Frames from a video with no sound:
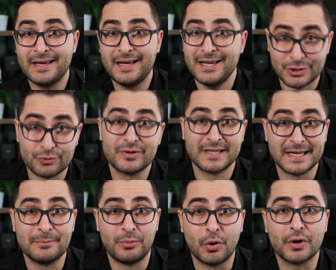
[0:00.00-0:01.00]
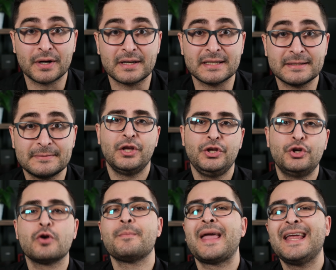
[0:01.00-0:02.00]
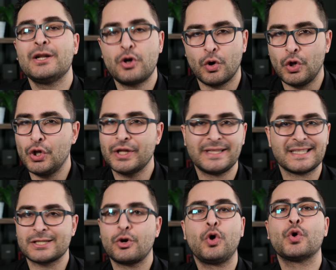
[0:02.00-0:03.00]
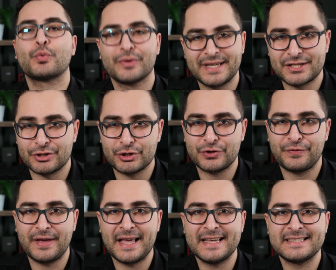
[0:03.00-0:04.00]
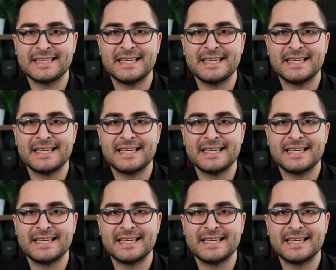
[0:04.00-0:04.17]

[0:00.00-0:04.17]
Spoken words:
It's really important. Your main goal in this whole research phase